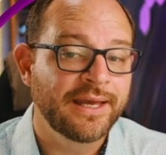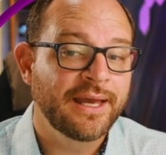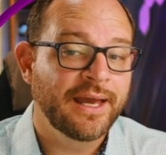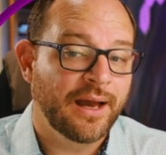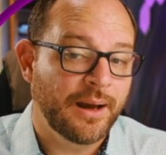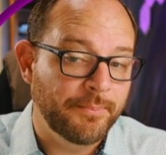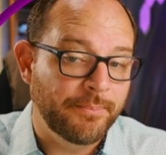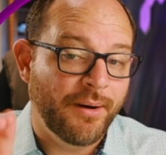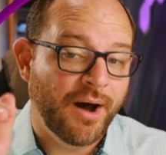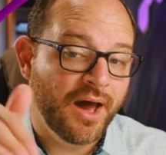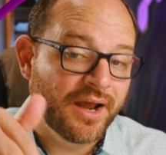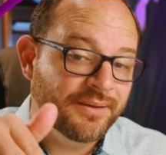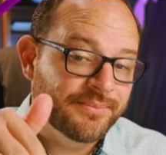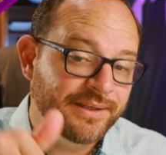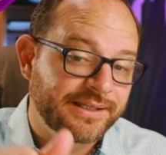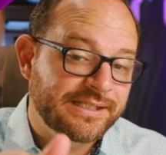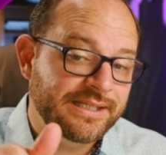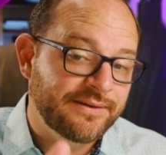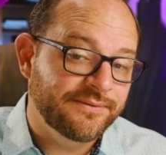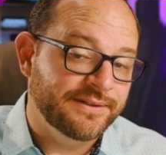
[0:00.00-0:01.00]
a bottom
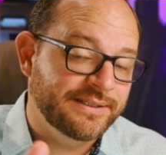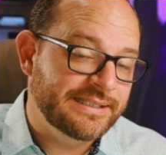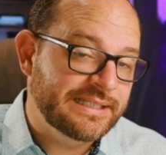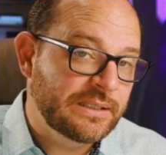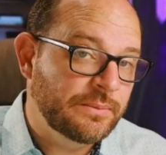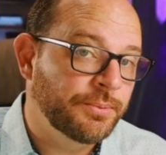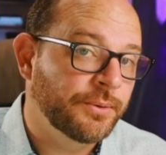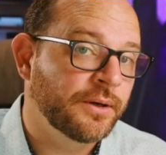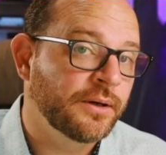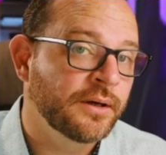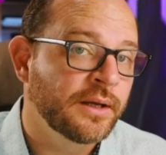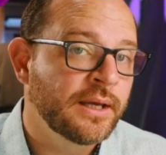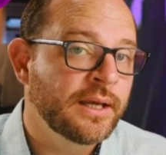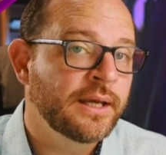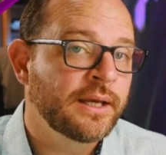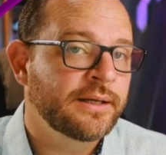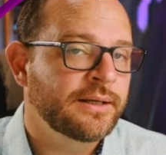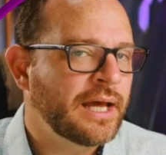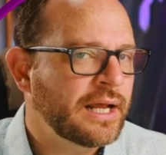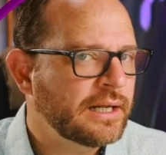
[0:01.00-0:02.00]
that's even deeper,
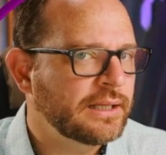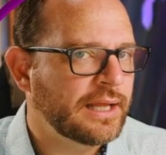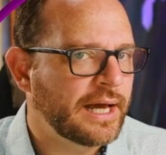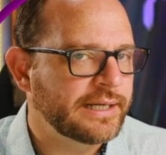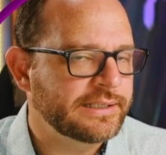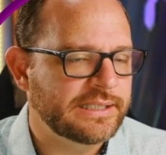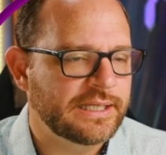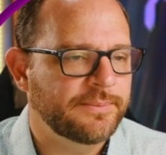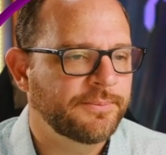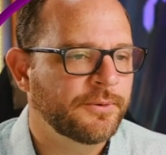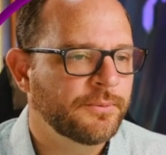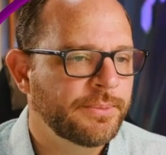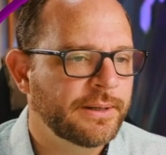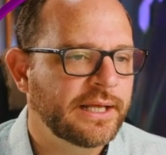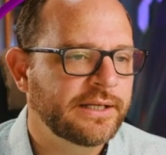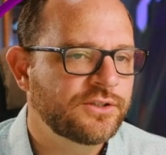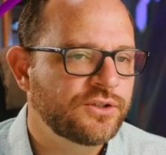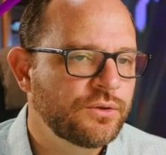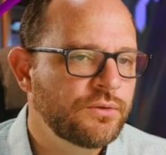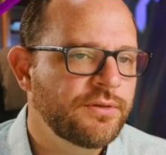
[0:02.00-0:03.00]
not a lot deeper, but I
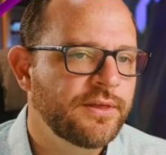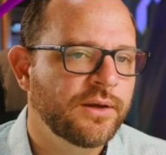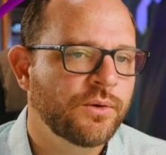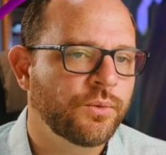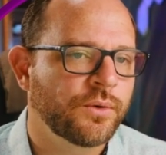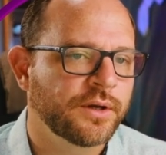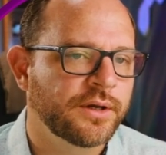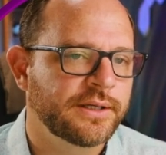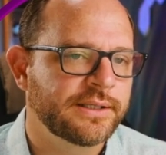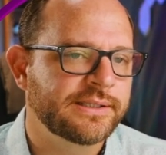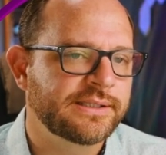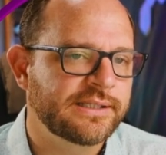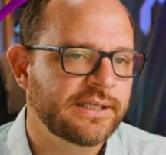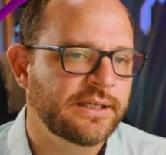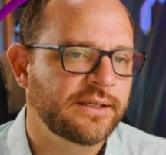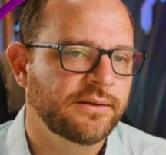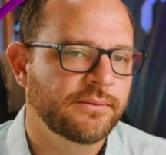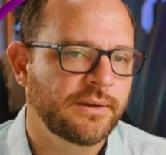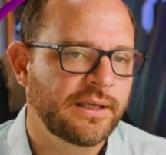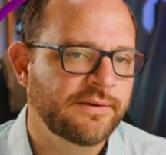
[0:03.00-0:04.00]
do think we're going to
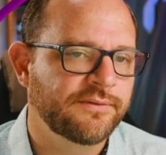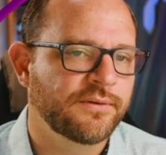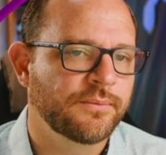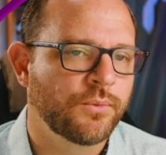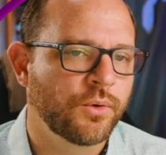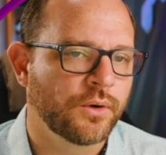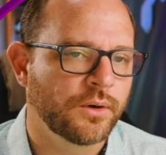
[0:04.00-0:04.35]
see even more